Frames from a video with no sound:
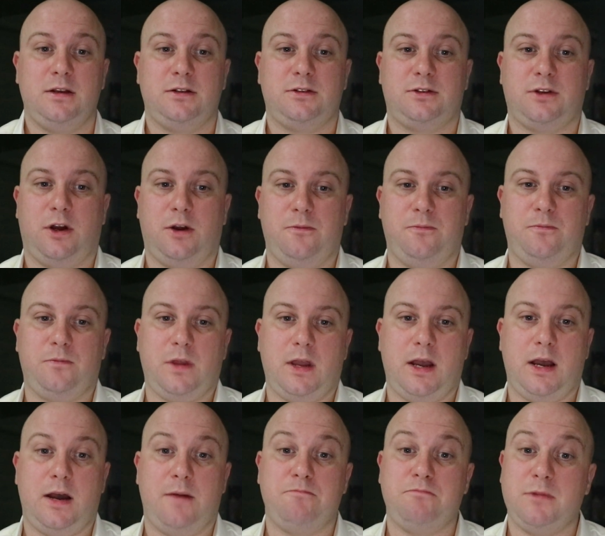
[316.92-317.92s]
So
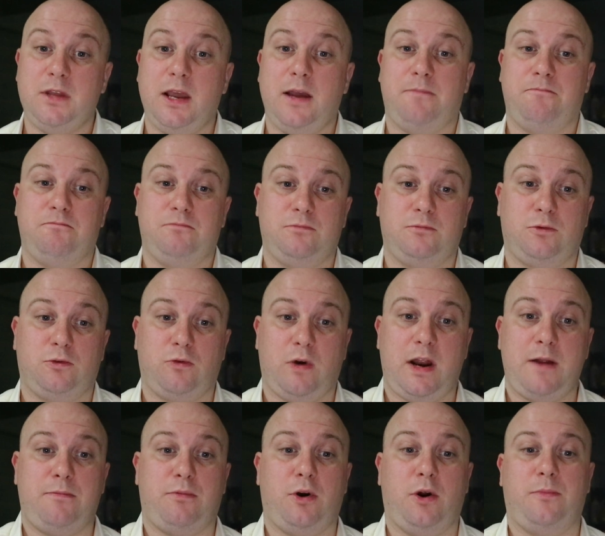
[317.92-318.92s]
yeah,
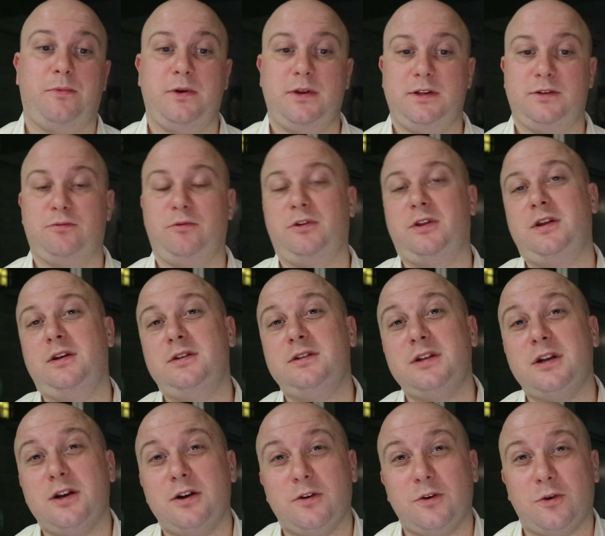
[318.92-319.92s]
great properties within
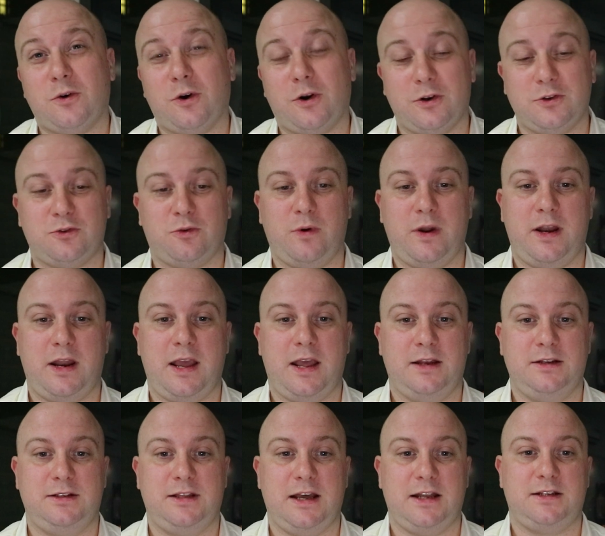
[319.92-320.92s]
Terranora and Tweed
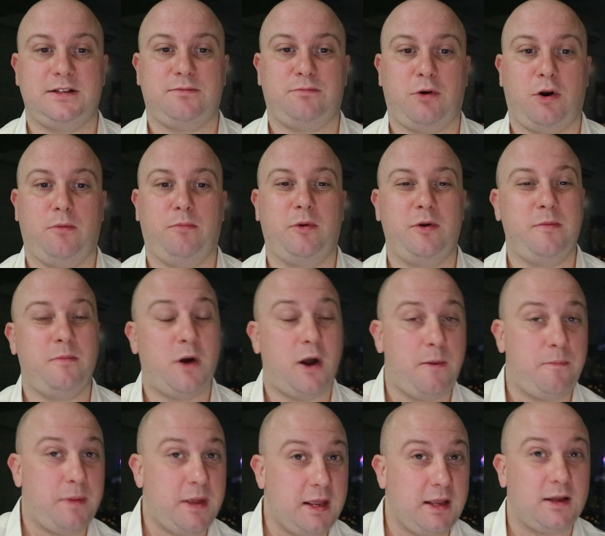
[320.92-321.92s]
Heads. That's probably
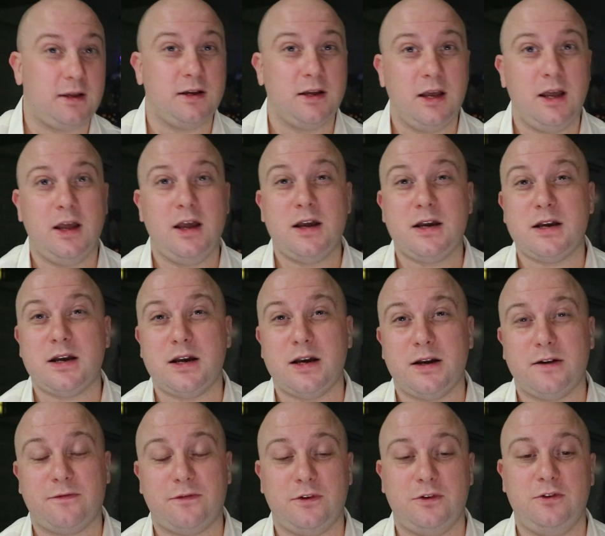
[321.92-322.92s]
my pick
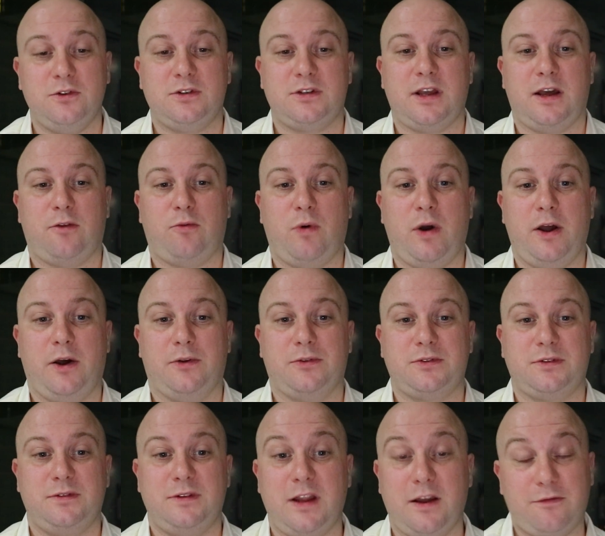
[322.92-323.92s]
for New South
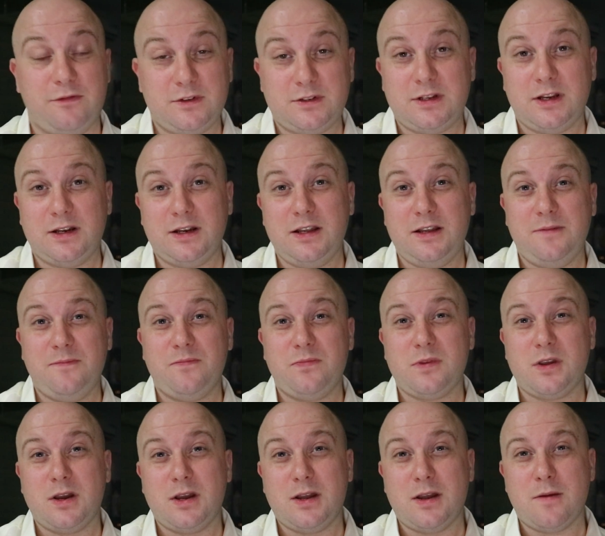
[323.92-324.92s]
Wales. Now for Sydney,
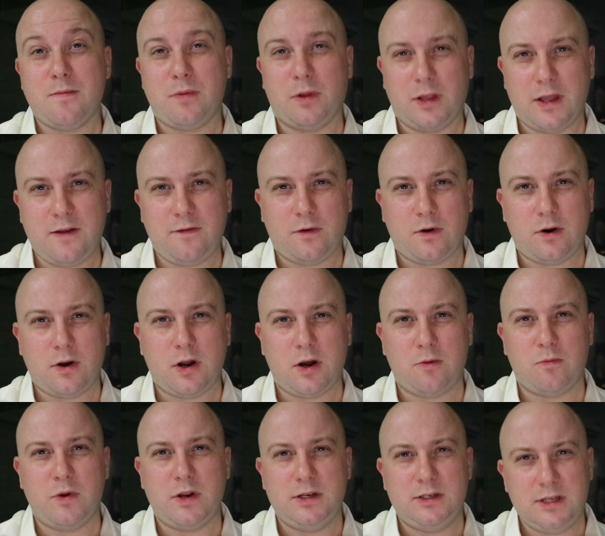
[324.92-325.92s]
believe it or
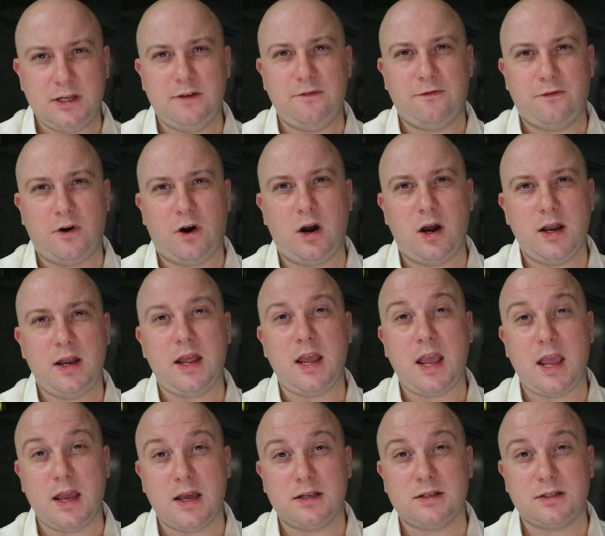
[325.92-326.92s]
not, we did find
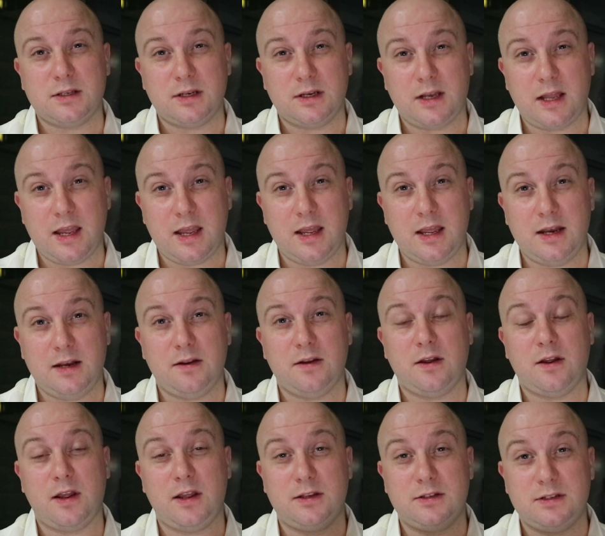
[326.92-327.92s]
house and land,
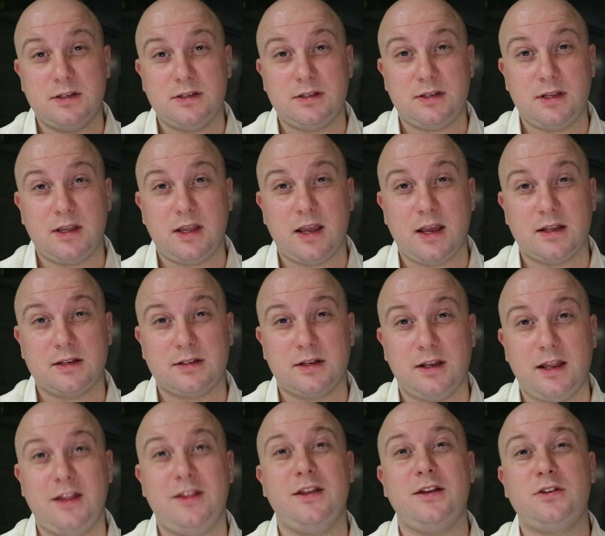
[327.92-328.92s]
existing house
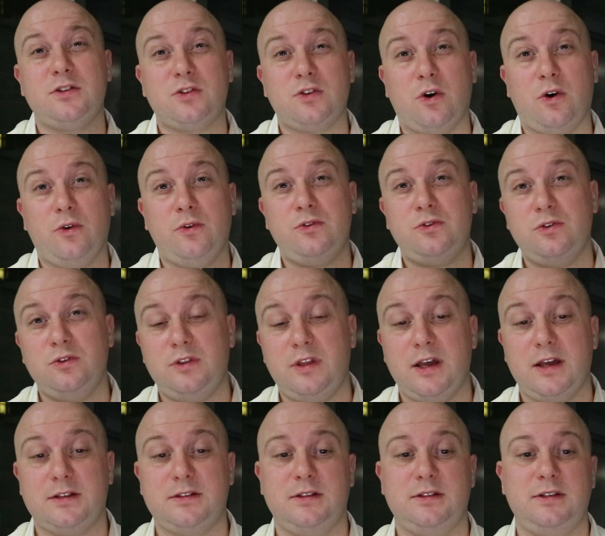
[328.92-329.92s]
and land that sold
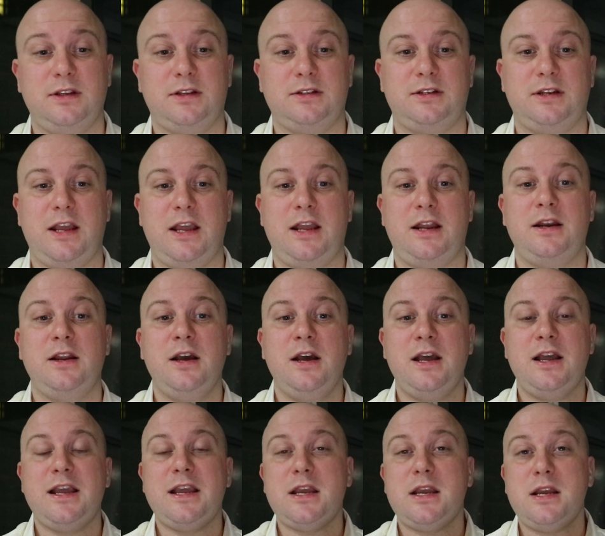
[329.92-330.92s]
2016
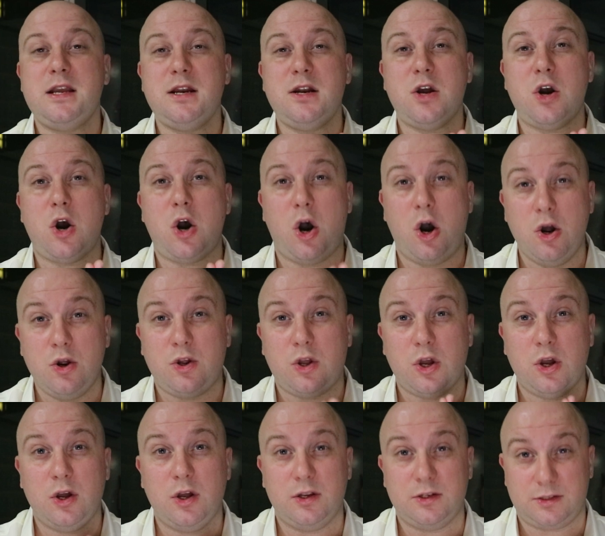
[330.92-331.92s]
in
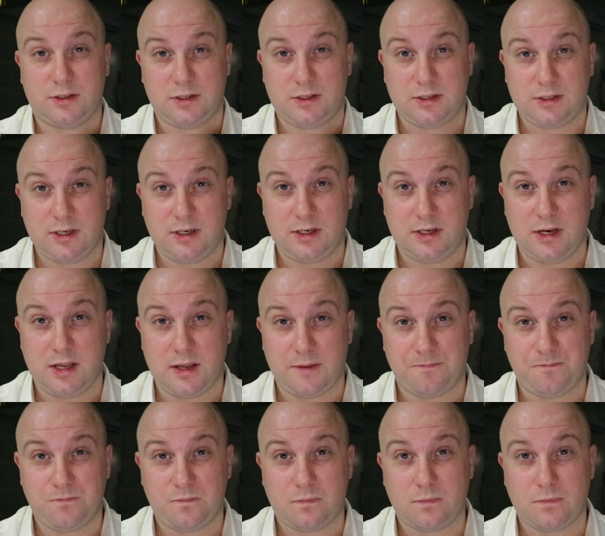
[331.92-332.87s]
Oakhurst, Sydney.